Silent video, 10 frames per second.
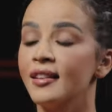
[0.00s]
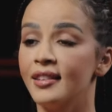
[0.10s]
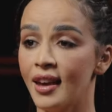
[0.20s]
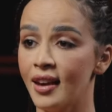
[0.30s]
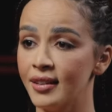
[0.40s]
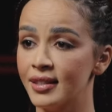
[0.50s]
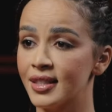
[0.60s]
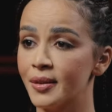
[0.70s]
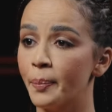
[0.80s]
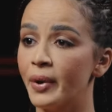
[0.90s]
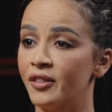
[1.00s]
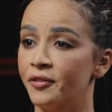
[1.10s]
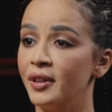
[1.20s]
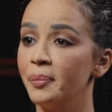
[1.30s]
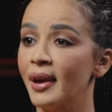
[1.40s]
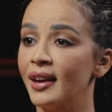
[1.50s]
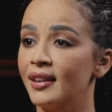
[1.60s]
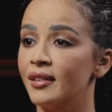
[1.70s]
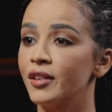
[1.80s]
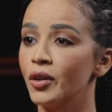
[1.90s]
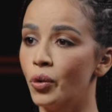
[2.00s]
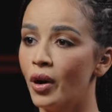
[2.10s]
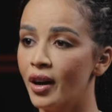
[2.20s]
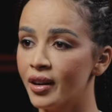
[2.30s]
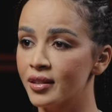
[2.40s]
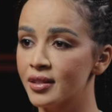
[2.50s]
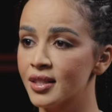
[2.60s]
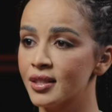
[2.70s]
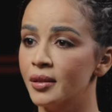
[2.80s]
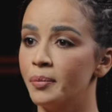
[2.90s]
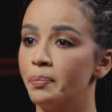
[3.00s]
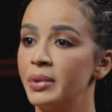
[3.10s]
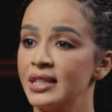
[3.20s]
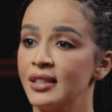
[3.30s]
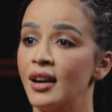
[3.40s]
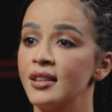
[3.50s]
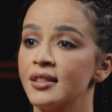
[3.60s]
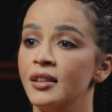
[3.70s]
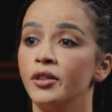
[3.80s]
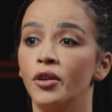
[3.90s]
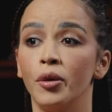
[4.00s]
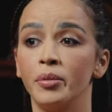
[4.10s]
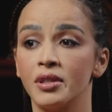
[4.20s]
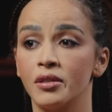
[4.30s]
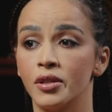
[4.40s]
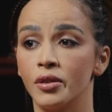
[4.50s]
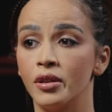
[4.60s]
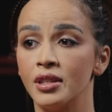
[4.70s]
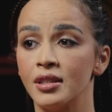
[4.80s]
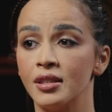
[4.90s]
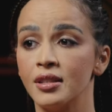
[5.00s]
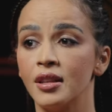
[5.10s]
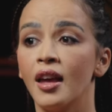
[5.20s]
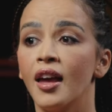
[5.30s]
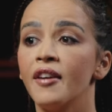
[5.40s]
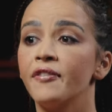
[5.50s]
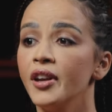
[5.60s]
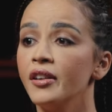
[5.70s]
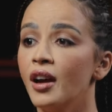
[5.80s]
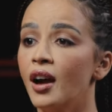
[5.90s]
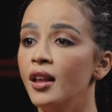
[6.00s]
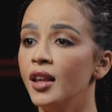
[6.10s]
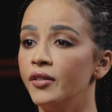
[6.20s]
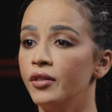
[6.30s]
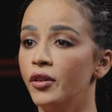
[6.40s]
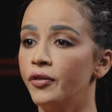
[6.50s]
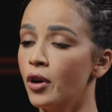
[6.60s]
Yes, but filmmaking requires, besides enormous resources, a very high level of